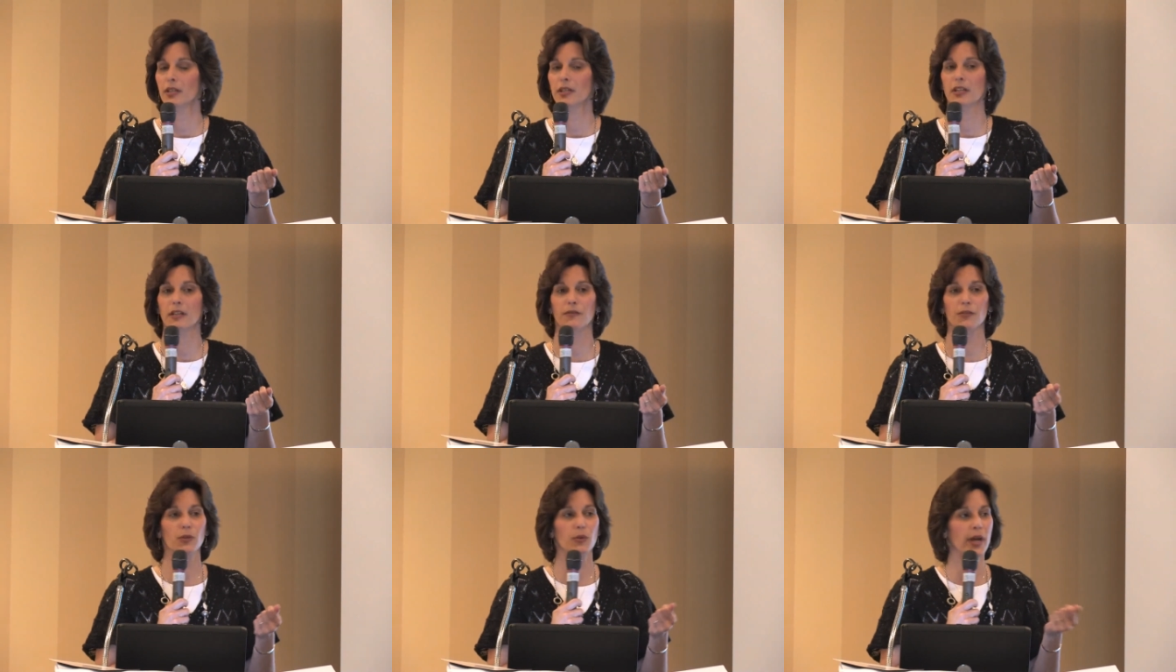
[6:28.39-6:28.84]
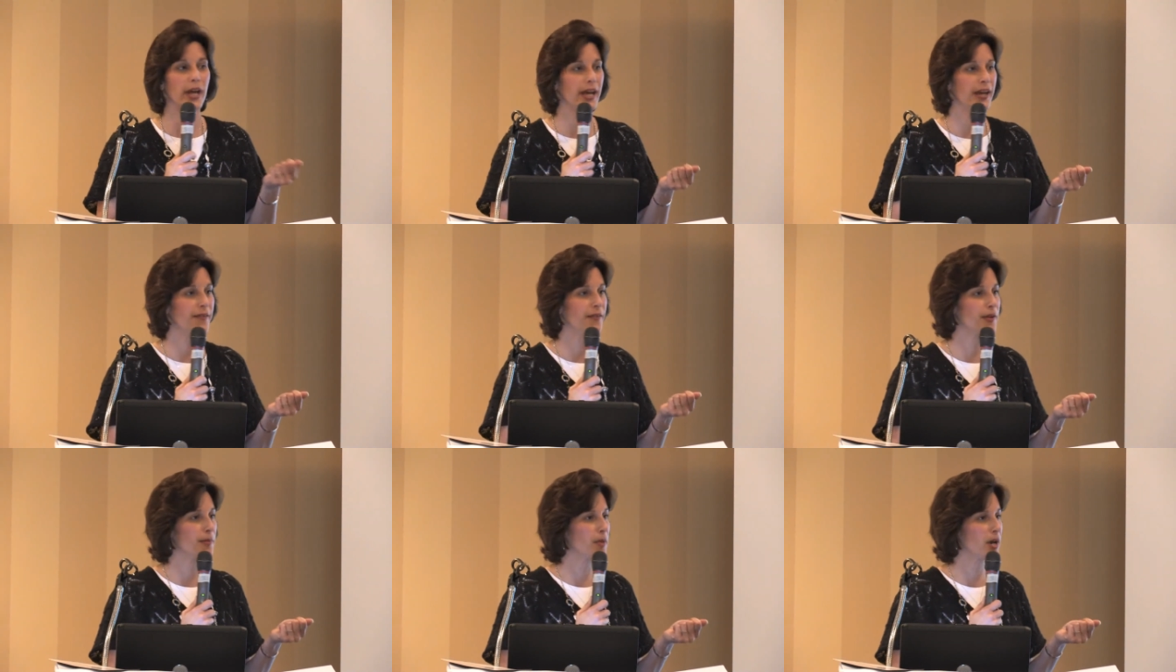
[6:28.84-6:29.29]
If you
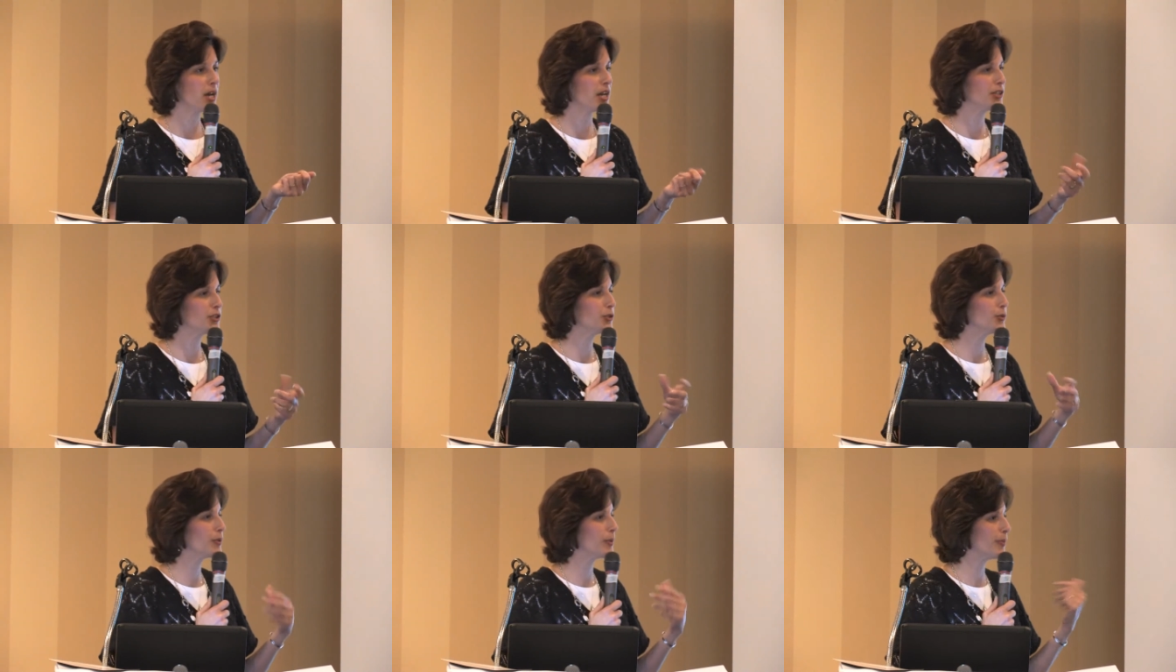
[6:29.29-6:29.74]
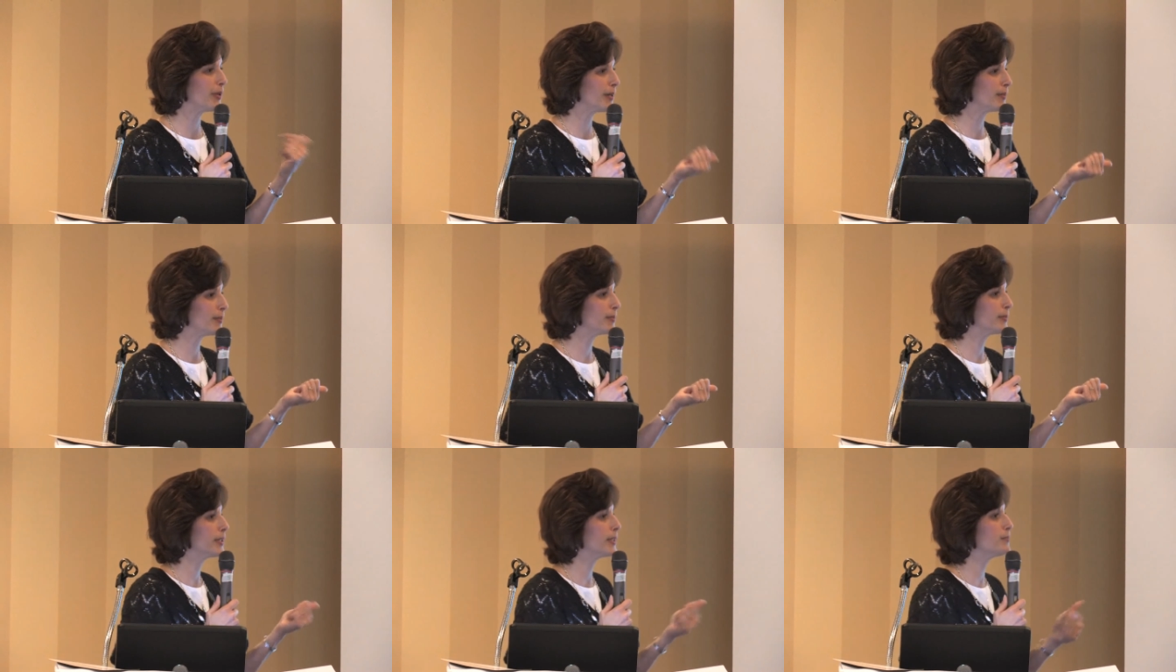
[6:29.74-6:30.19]
had them on, you were
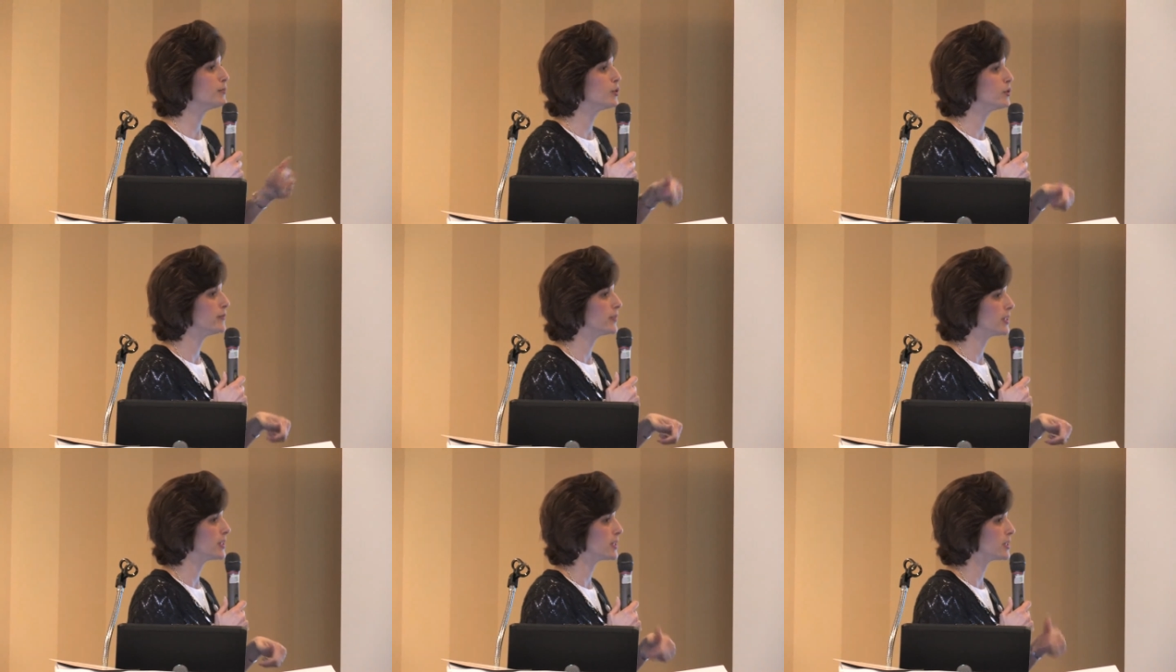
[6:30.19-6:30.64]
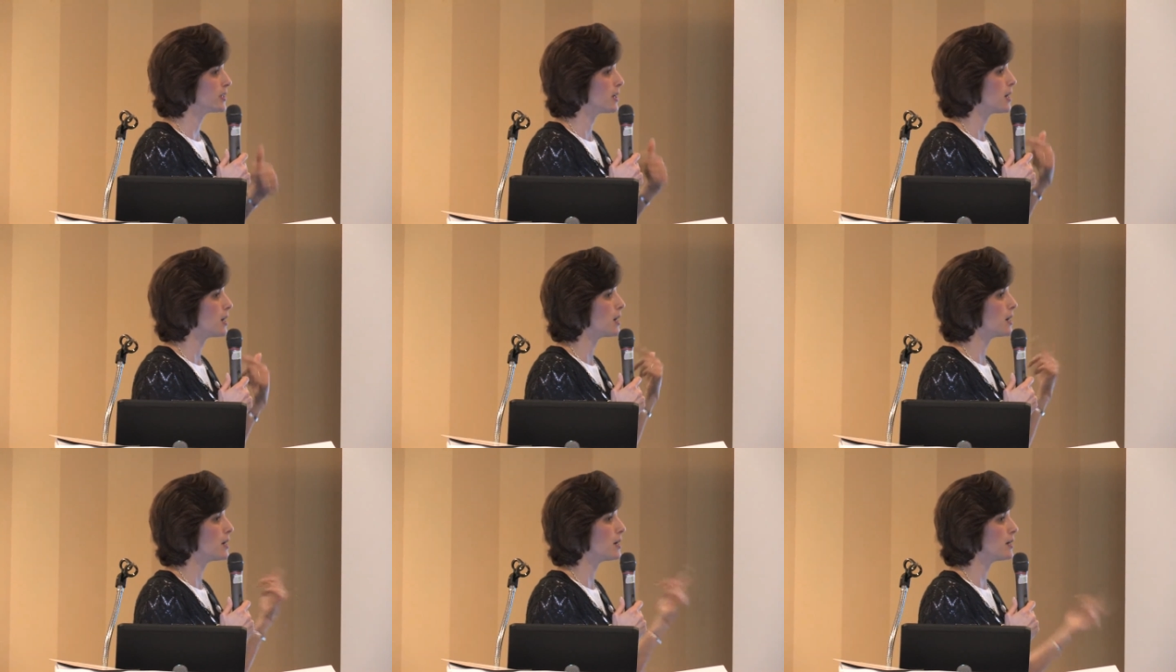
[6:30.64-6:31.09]
probably a movie
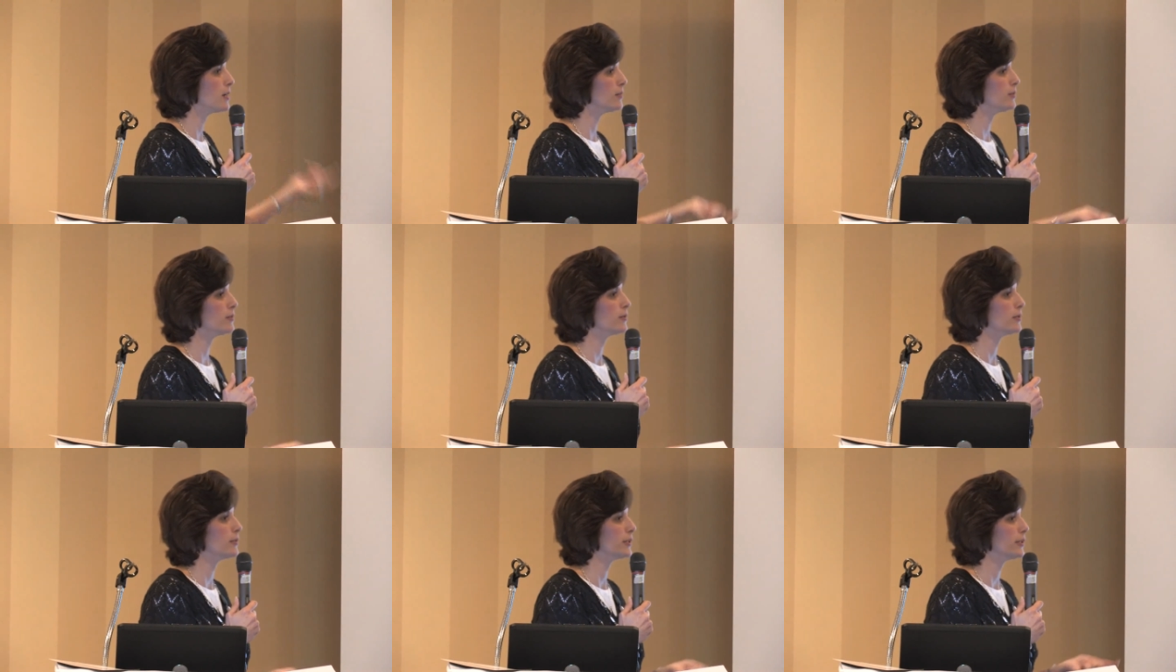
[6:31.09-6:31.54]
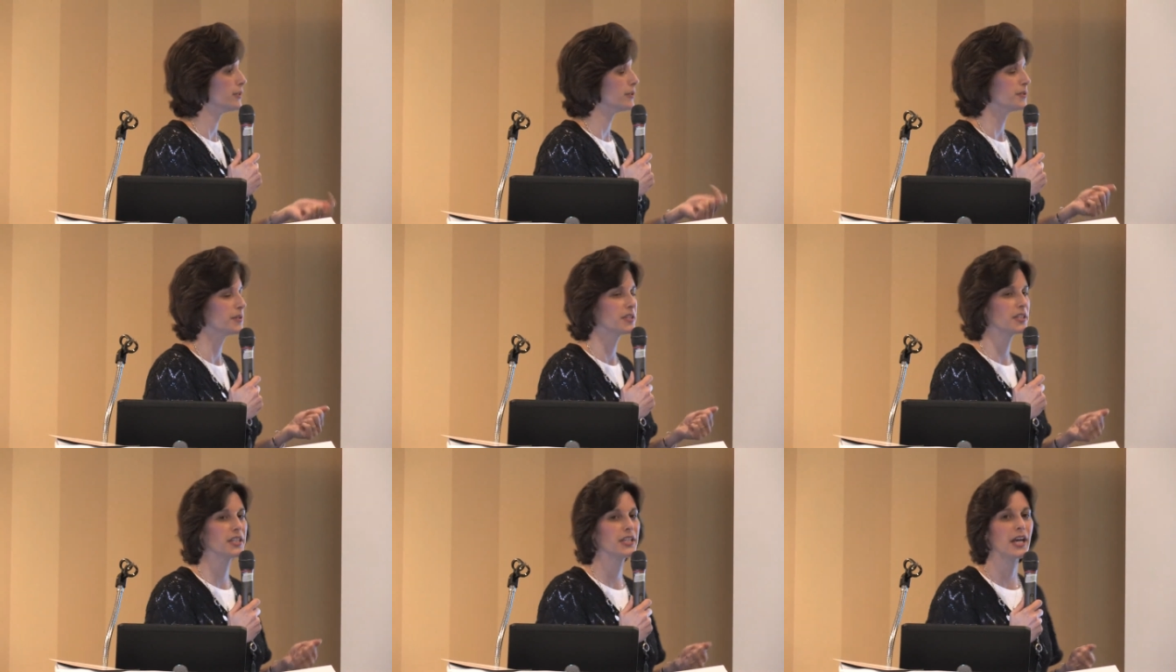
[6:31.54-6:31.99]
star, or you're
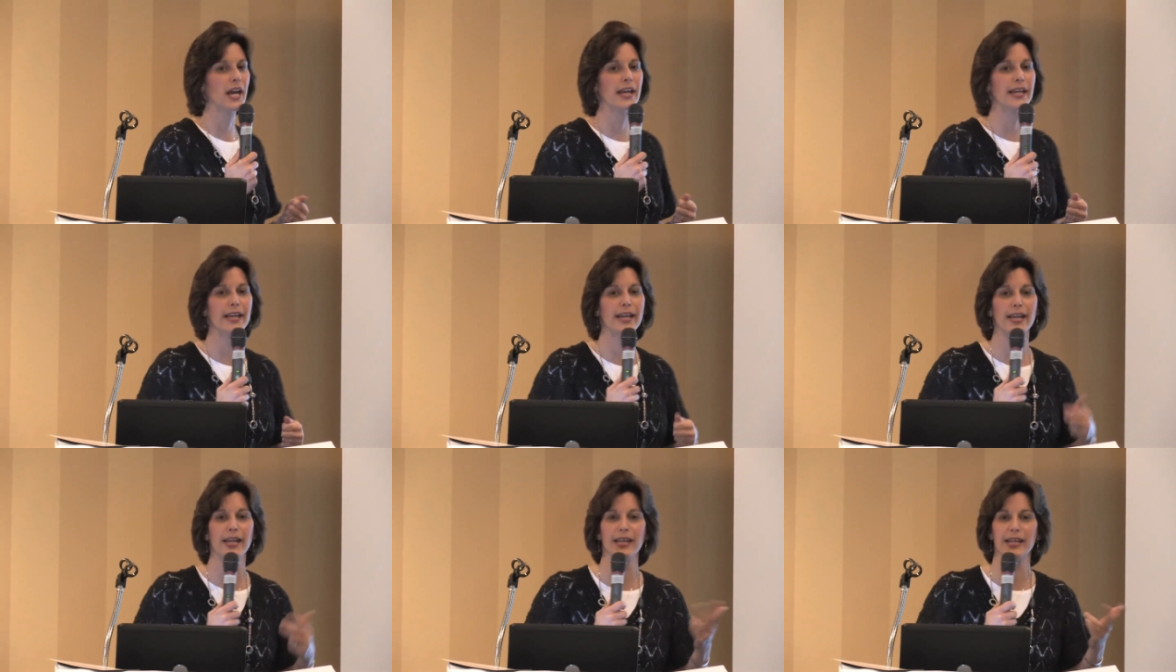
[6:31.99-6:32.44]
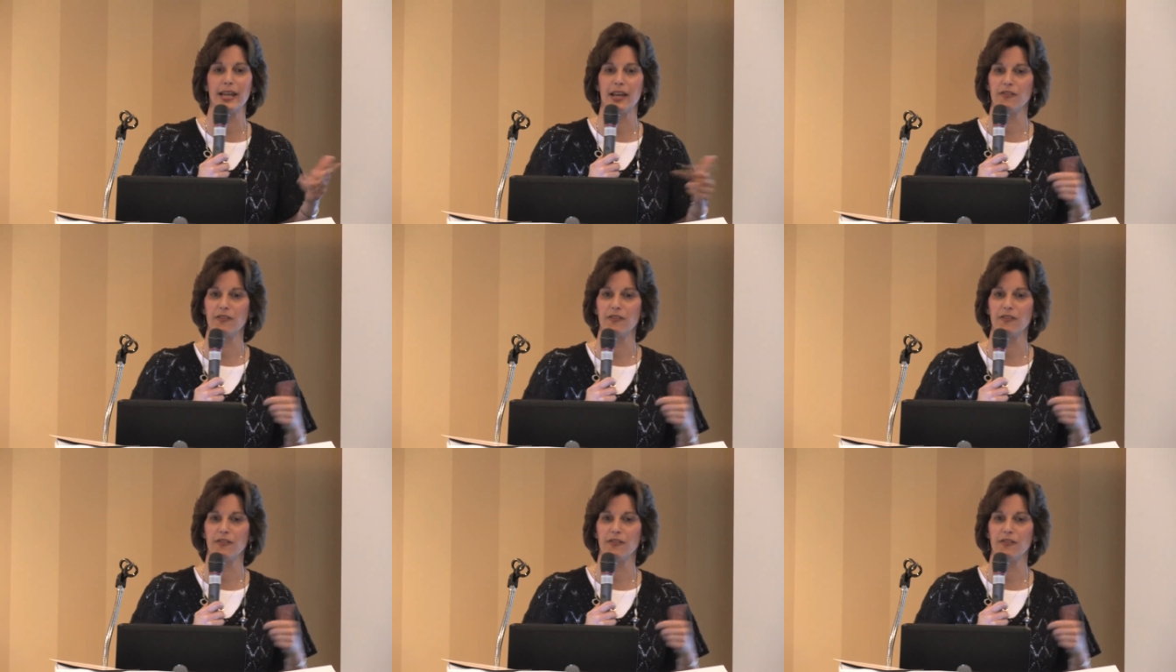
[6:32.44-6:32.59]
CIA,